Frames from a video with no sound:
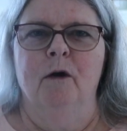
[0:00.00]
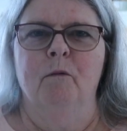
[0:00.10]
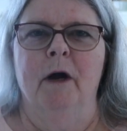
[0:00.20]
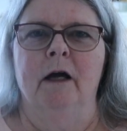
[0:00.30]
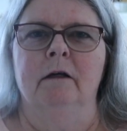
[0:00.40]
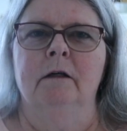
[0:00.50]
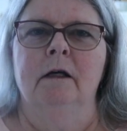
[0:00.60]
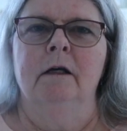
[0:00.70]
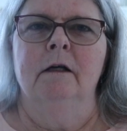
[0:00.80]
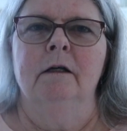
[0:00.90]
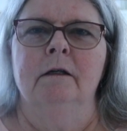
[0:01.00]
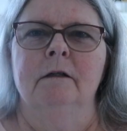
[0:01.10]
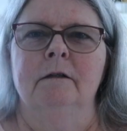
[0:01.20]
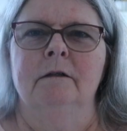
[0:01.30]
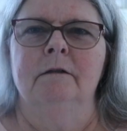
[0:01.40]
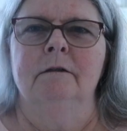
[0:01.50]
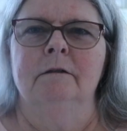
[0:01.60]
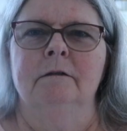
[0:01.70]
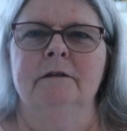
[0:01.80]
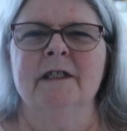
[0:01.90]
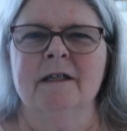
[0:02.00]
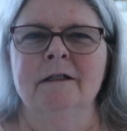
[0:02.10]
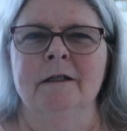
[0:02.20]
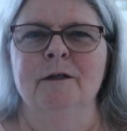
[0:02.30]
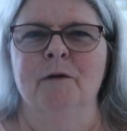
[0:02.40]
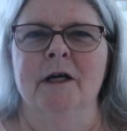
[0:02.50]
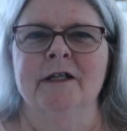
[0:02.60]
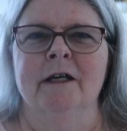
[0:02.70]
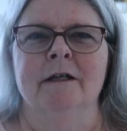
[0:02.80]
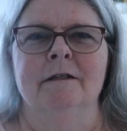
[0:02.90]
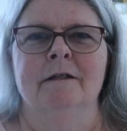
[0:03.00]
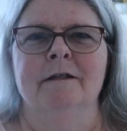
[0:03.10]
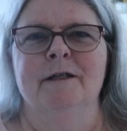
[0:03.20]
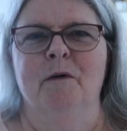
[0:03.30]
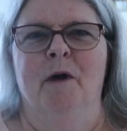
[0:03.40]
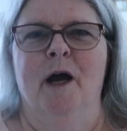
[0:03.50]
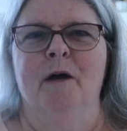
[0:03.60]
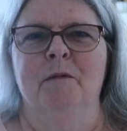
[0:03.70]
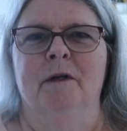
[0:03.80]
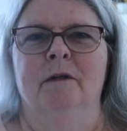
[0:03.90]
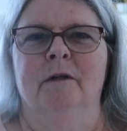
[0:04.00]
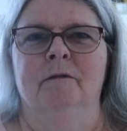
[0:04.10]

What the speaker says: Well, just continue watching and see what happened.